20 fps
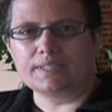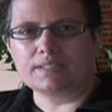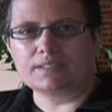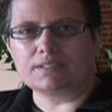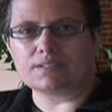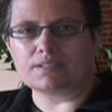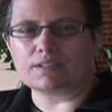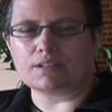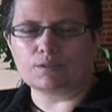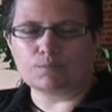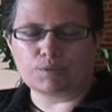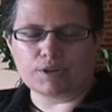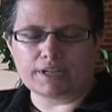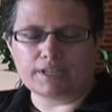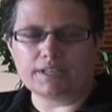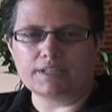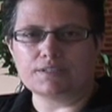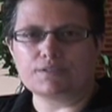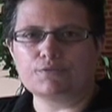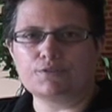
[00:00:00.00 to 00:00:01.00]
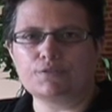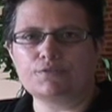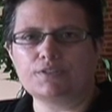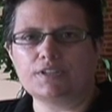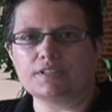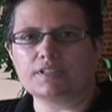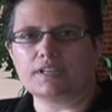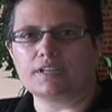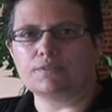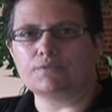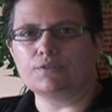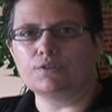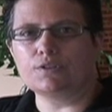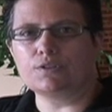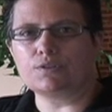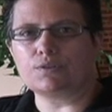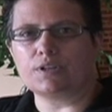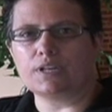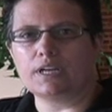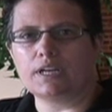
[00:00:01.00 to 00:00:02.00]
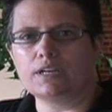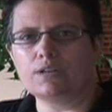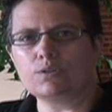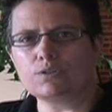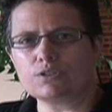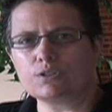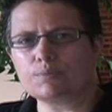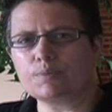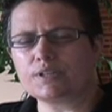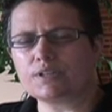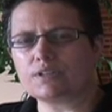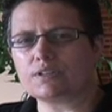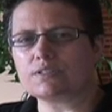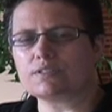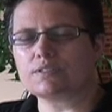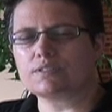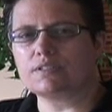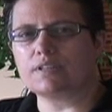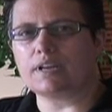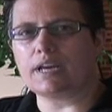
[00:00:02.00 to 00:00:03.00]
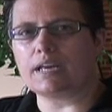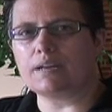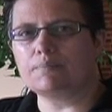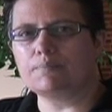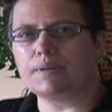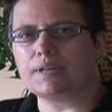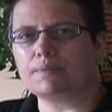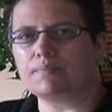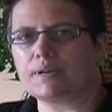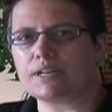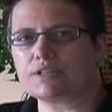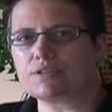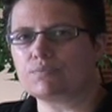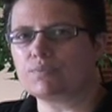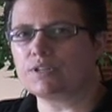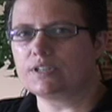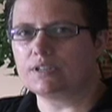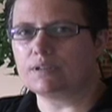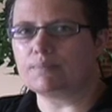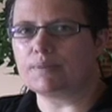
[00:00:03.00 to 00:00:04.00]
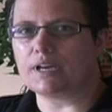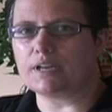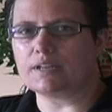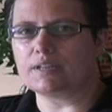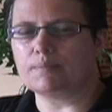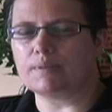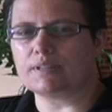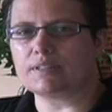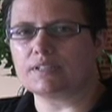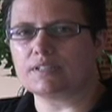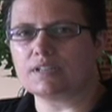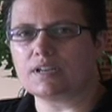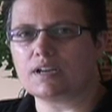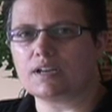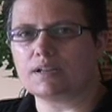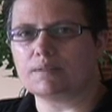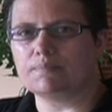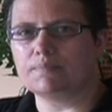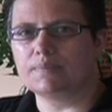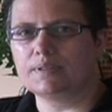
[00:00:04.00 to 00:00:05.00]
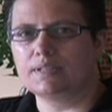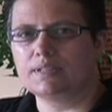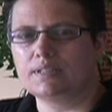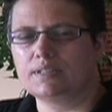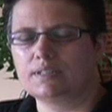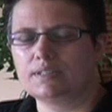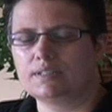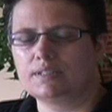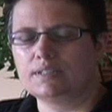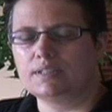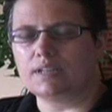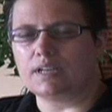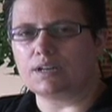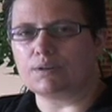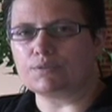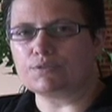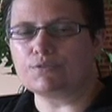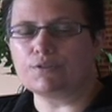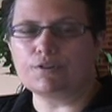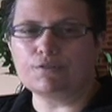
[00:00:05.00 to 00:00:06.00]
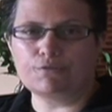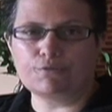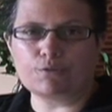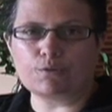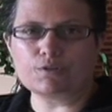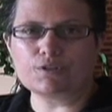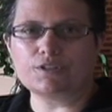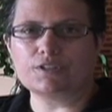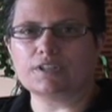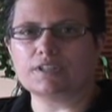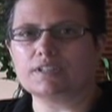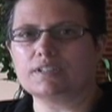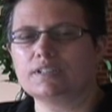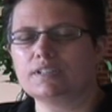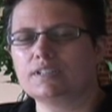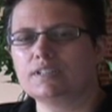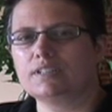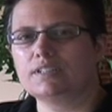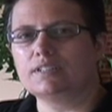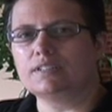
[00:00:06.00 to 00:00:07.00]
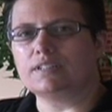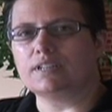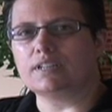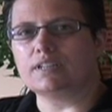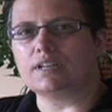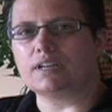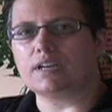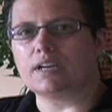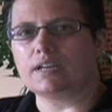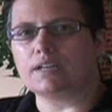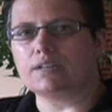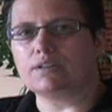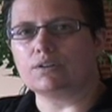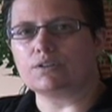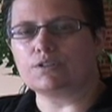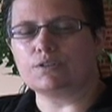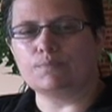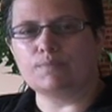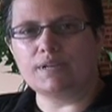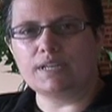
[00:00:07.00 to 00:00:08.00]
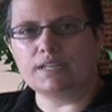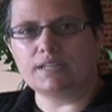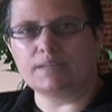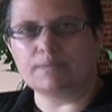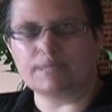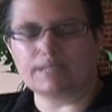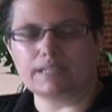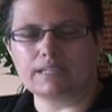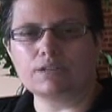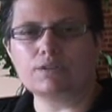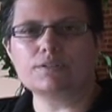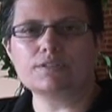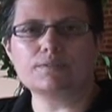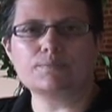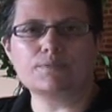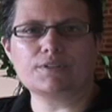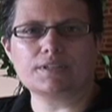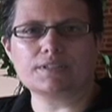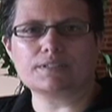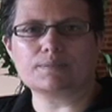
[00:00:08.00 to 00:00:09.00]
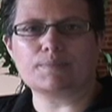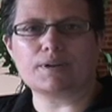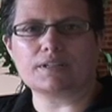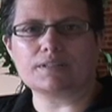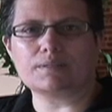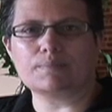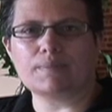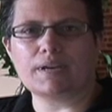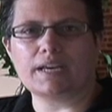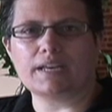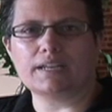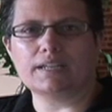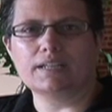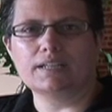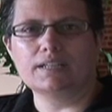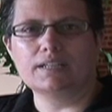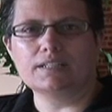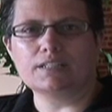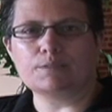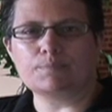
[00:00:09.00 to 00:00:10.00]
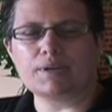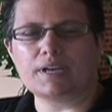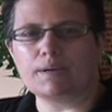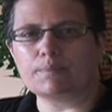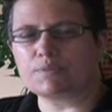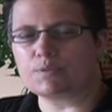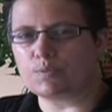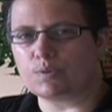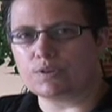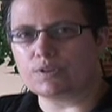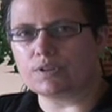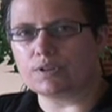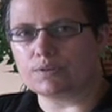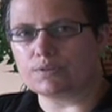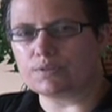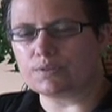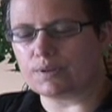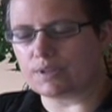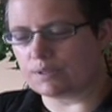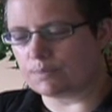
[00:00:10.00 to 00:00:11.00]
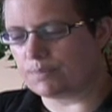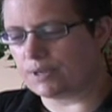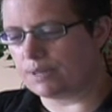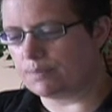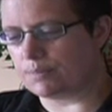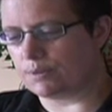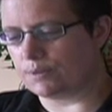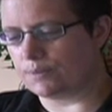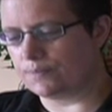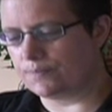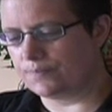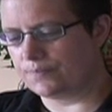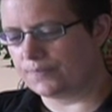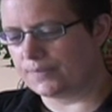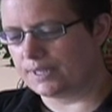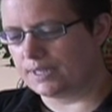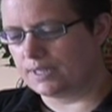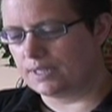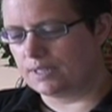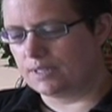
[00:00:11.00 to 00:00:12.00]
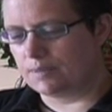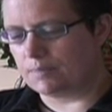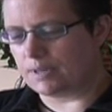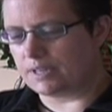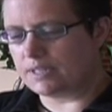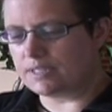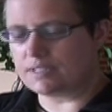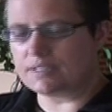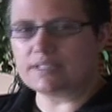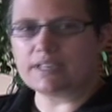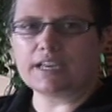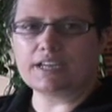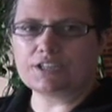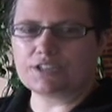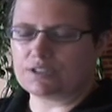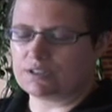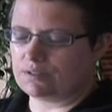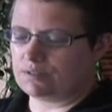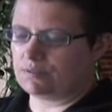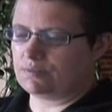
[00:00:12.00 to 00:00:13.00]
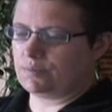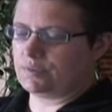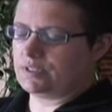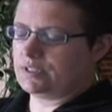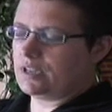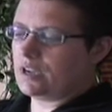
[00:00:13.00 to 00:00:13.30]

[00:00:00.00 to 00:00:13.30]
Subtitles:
to celebrate his 50th anniversary, and also because there hadn't been much written about him at the time. And I was very fortunate that I got to meet him and learn some things about the man that perhaps weren't known to other people. My dissertation was